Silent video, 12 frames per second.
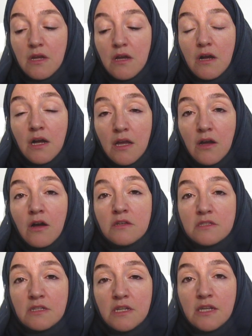I
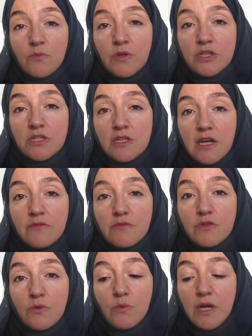ardently wish that for
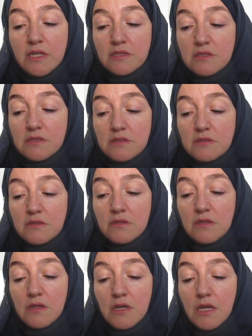the West.
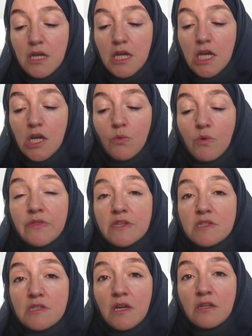When the
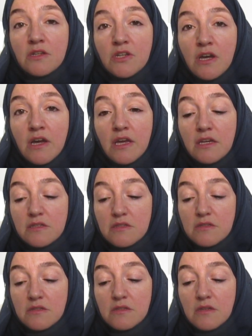sun
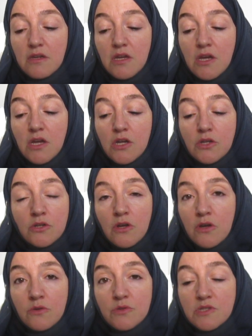dies,
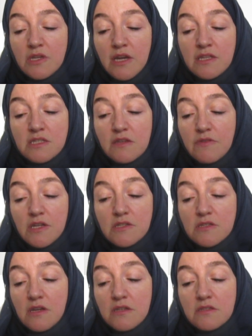no scientific
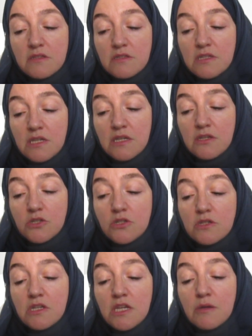certainty
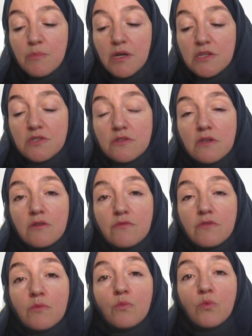should keep us
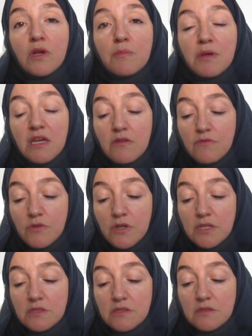from weeping for
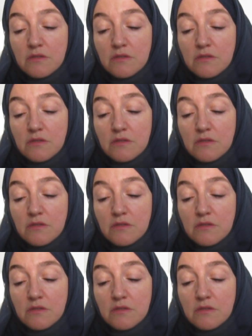it.